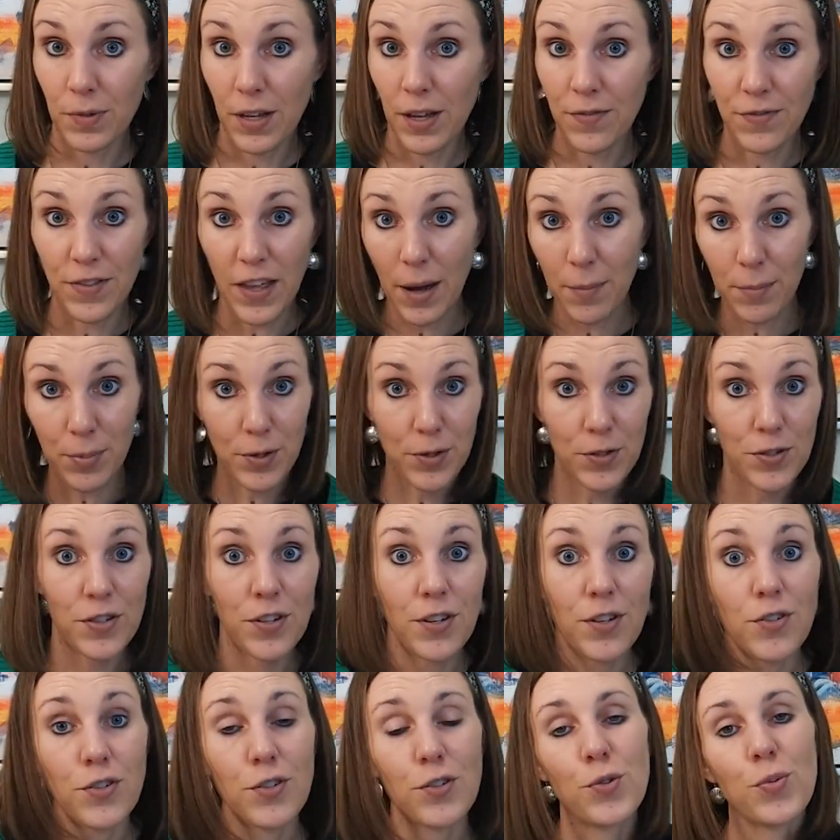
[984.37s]
if that person
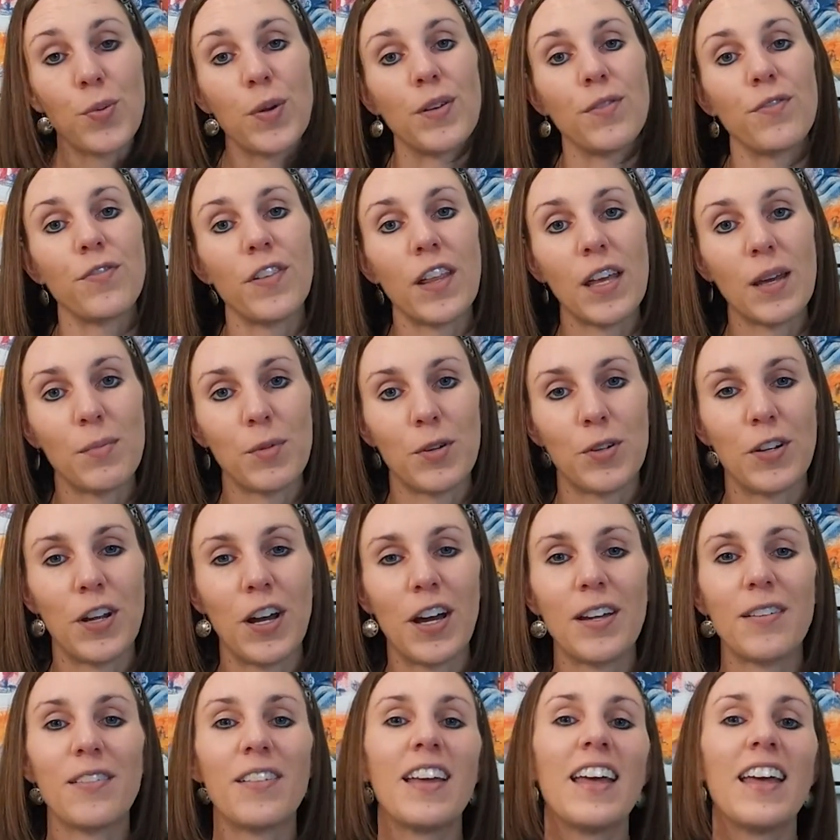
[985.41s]
is your twin flame or not.